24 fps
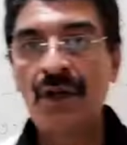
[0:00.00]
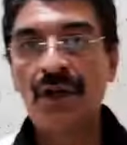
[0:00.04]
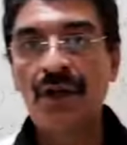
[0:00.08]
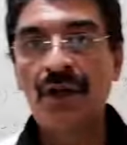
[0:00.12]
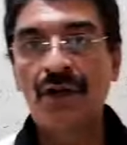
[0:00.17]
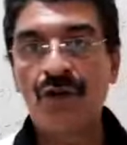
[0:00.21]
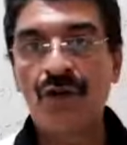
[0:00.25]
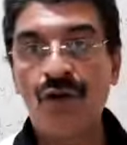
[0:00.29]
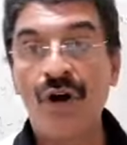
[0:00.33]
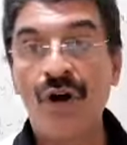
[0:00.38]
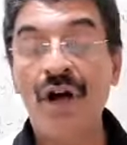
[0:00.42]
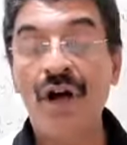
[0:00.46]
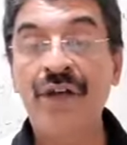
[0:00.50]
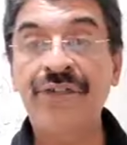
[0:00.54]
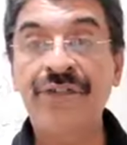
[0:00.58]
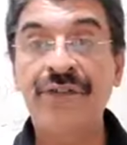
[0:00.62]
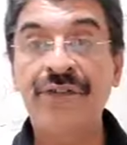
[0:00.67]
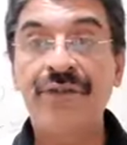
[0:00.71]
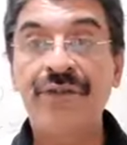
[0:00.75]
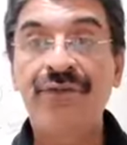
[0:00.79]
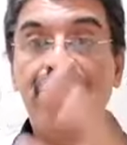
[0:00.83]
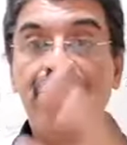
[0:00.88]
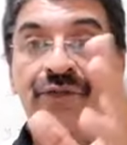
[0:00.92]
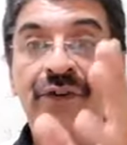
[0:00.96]
cos
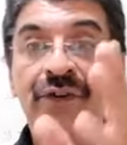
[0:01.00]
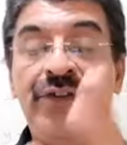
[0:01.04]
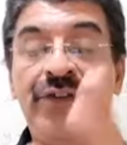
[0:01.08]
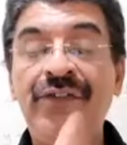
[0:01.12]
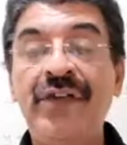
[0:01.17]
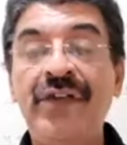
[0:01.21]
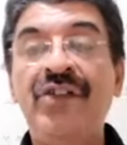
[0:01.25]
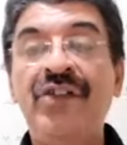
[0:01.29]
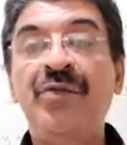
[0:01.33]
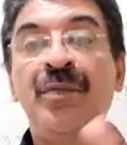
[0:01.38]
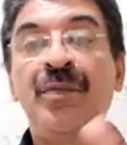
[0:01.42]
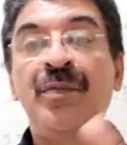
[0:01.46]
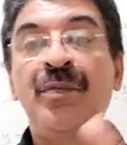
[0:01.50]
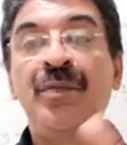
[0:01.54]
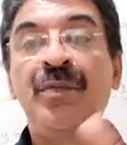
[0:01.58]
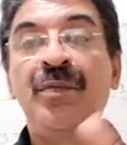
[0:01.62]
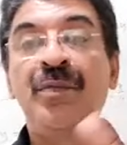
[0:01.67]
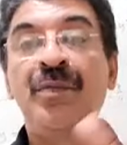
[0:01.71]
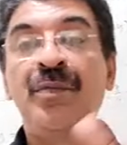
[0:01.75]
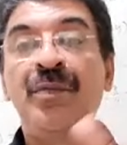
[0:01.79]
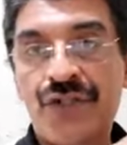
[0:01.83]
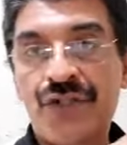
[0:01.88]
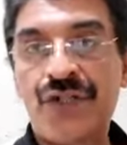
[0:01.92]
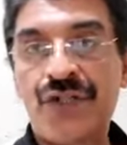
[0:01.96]
physics plus
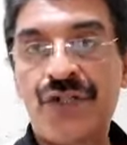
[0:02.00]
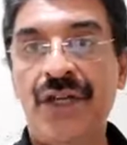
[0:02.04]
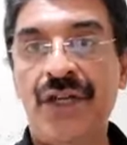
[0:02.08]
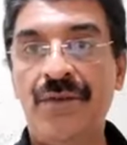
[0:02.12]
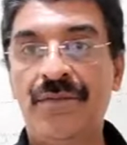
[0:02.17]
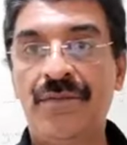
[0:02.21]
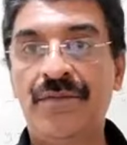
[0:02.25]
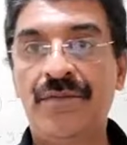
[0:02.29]
chemistry,